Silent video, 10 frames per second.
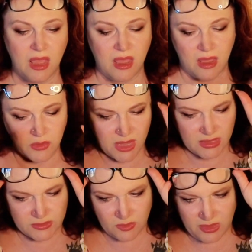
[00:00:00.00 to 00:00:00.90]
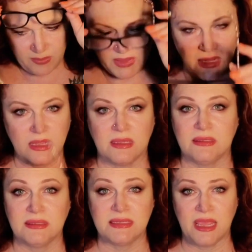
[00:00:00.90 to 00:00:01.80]
Okay, so let me
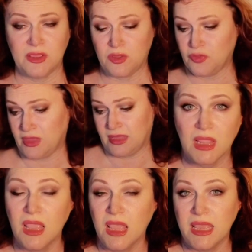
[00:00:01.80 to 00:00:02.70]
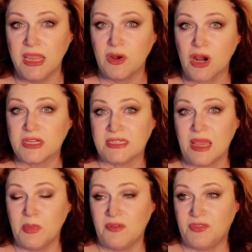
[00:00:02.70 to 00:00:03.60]
tell you this. Here are some
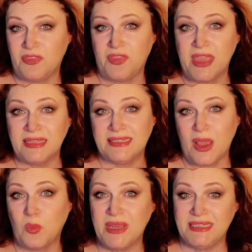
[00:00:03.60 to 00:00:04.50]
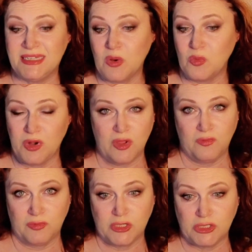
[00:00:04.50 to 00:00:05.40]
of the things that we don't know
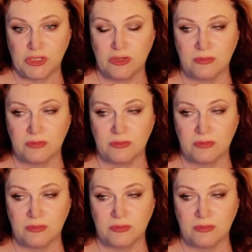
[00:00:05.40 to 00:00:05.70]
for sure.